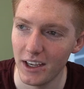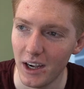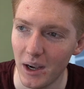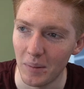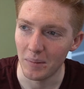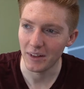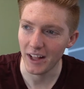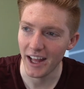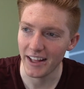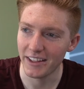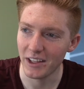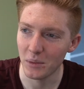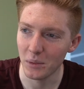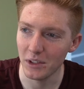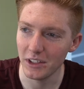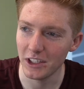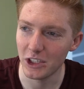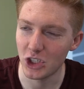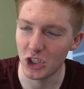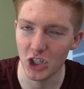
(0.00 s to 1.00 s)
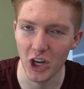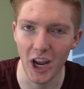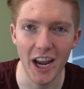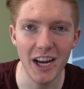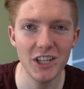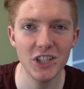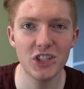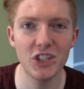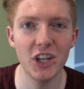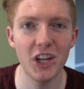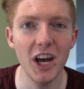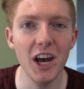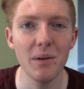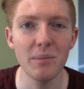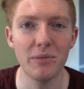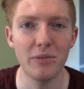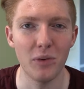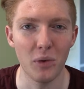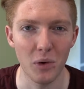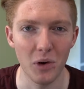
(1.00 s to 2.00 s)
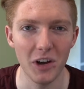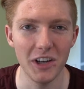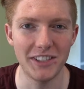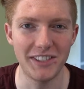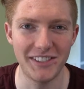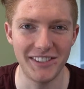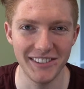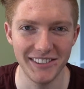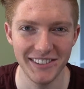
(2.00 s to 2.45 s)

I'm glad they really changed it up for us.